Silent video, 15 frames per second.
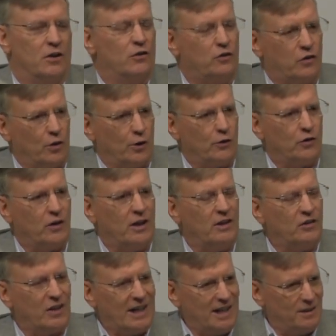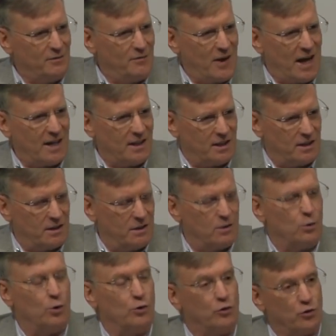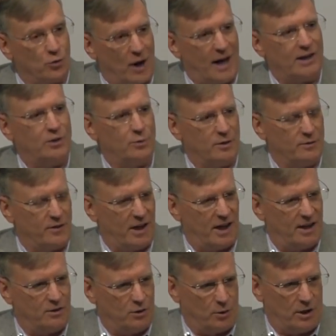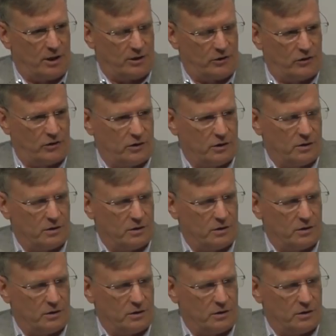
Xerxes invaded or tried to invade Greece.